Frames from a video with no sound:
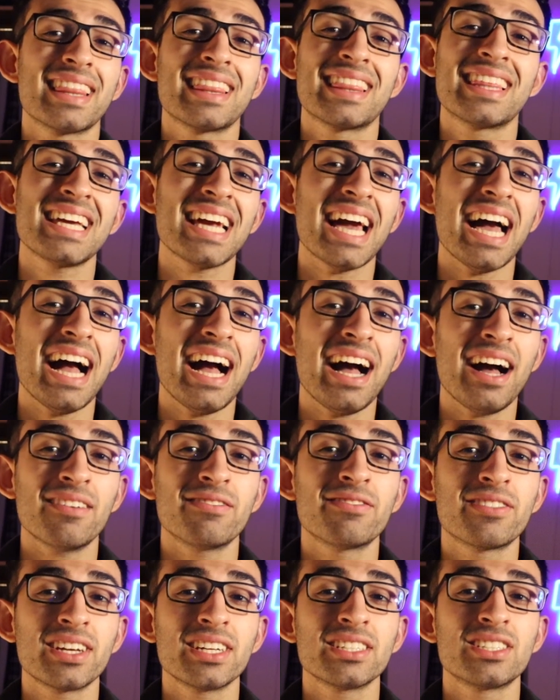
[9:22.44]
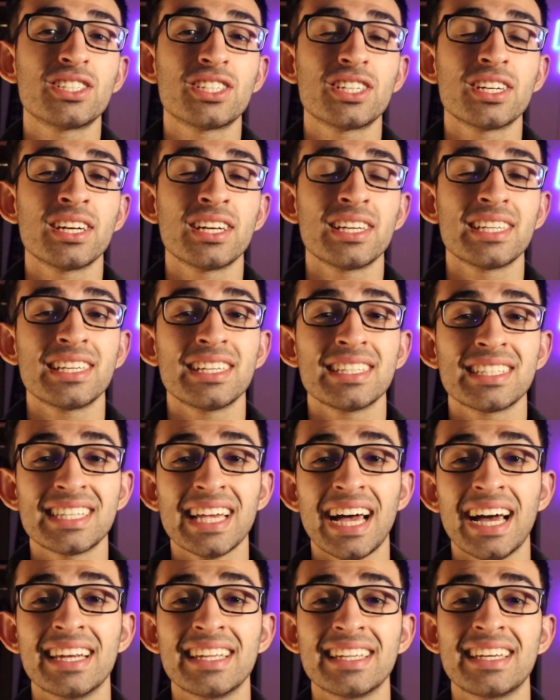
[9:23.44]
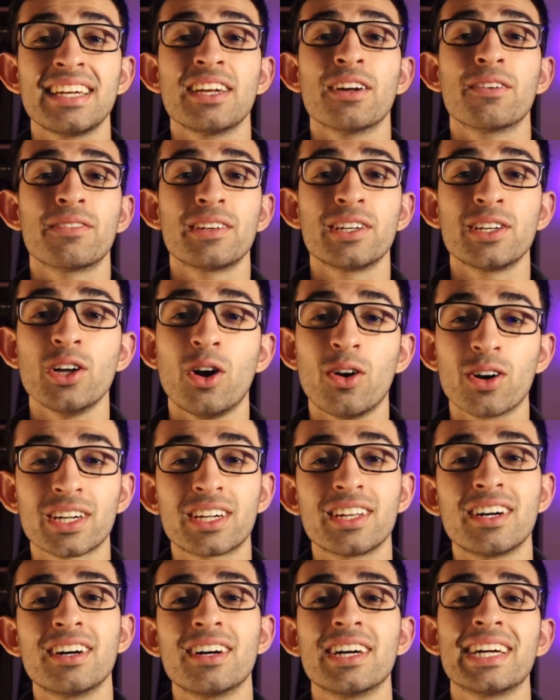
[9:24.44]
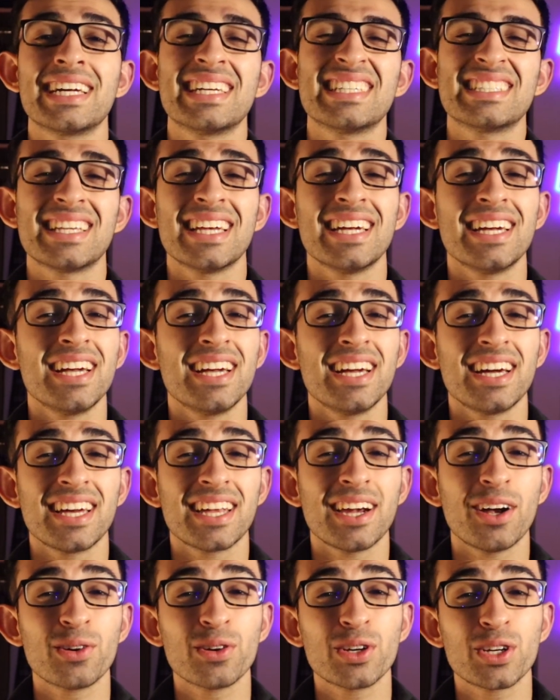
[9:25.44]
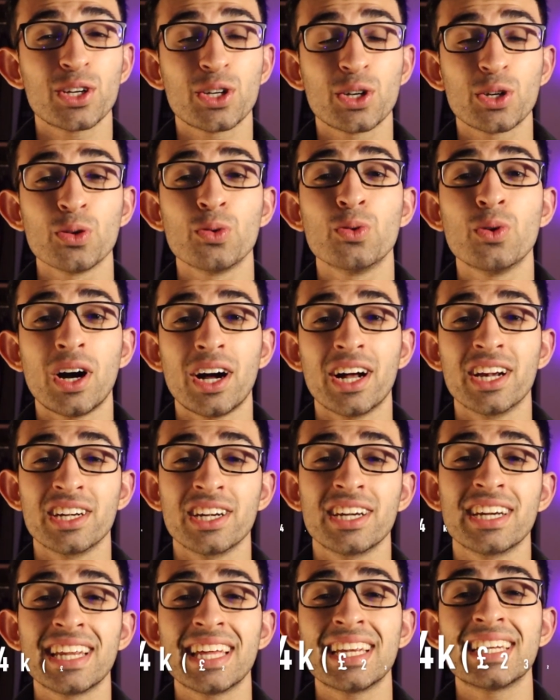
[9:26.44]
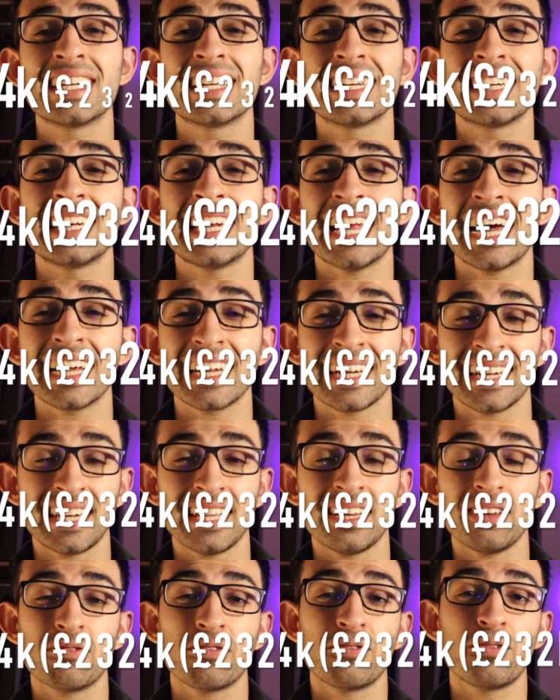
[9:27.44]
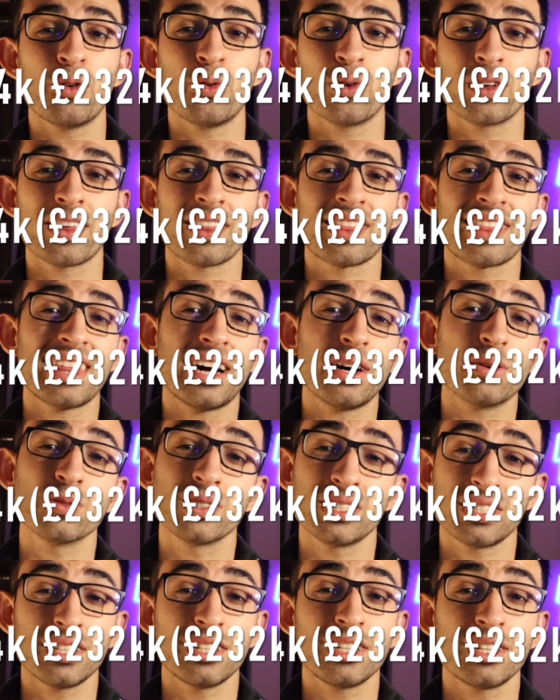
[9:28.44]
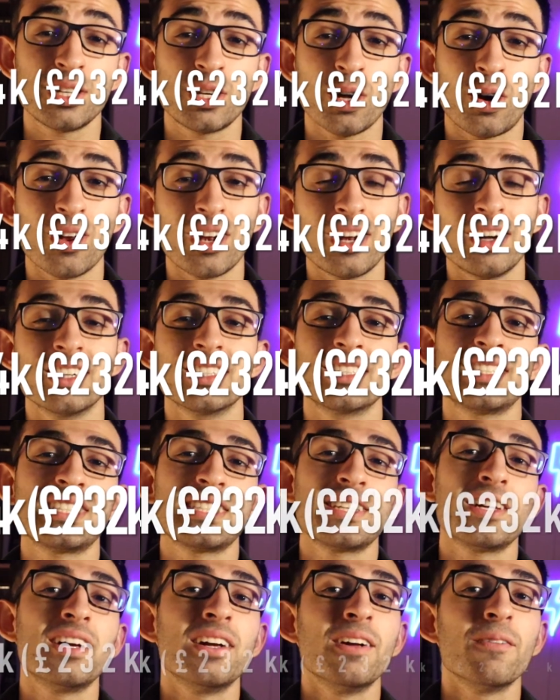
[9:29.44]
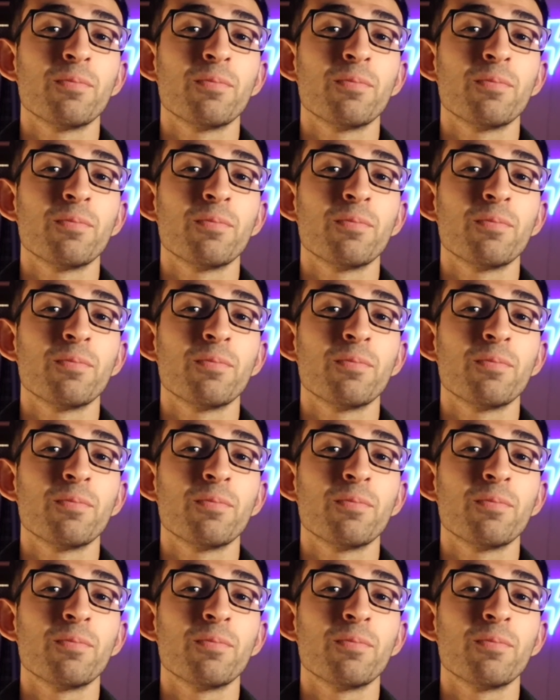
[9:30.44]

the average salary of a doctor is around $294,000.